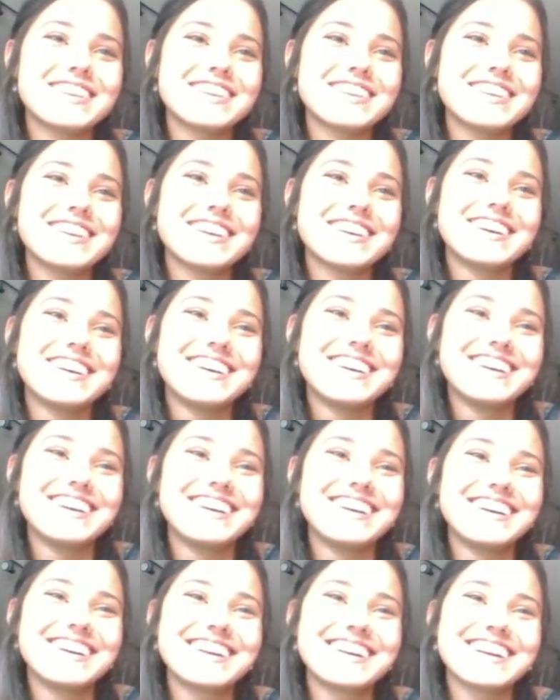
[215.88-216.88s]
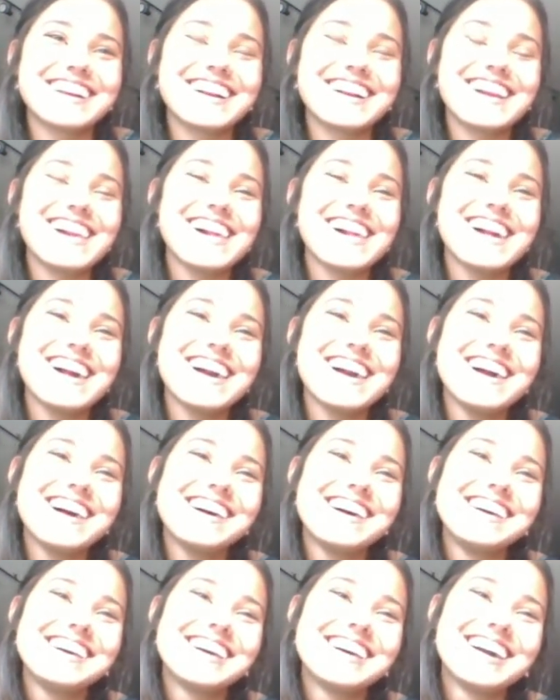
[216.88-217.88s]
What was your Snapchat?
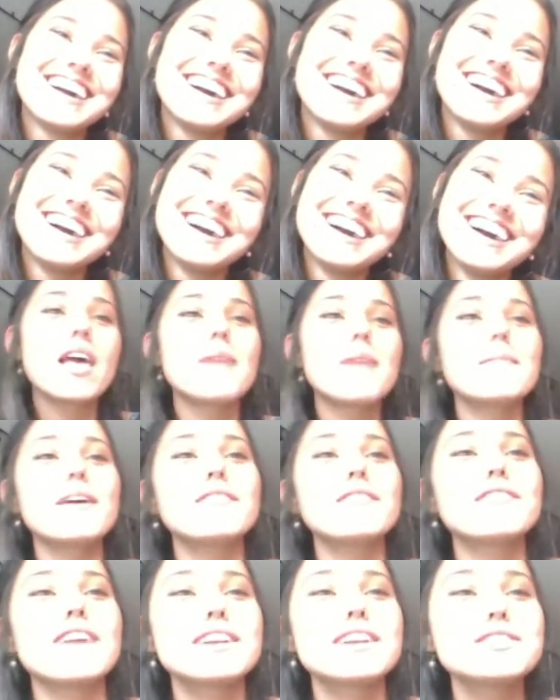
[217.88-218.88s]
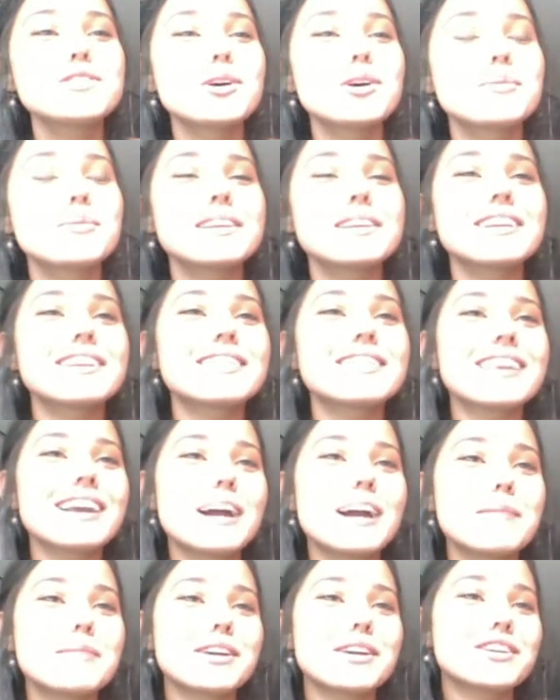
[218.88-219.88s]
My friend told me that they come
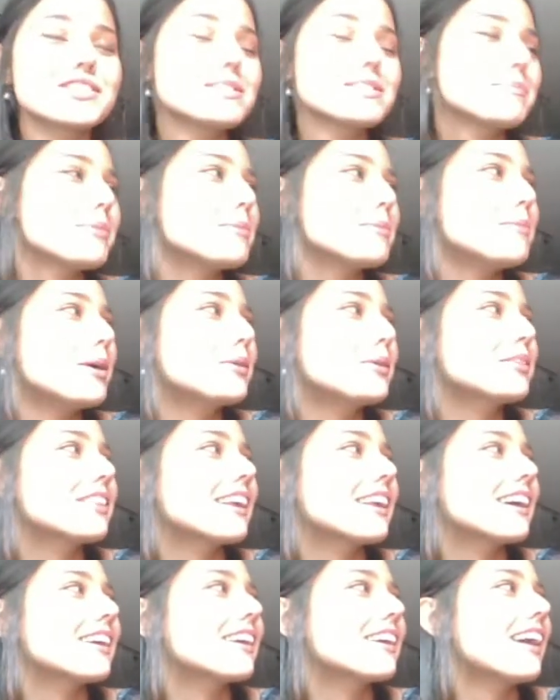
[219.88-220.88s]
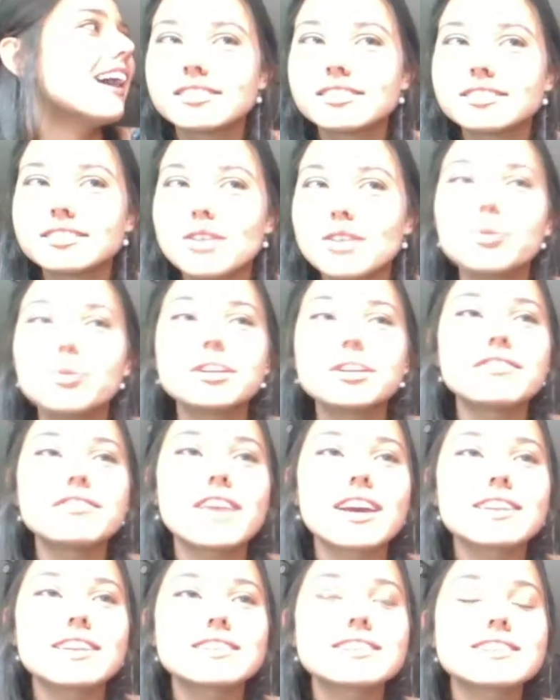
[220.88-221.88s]
here to promote their um, OnlyFans.
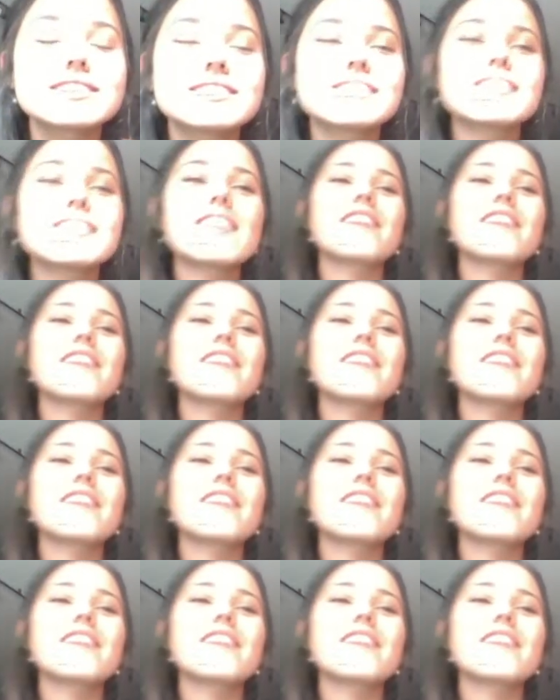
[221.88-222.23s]
Uh,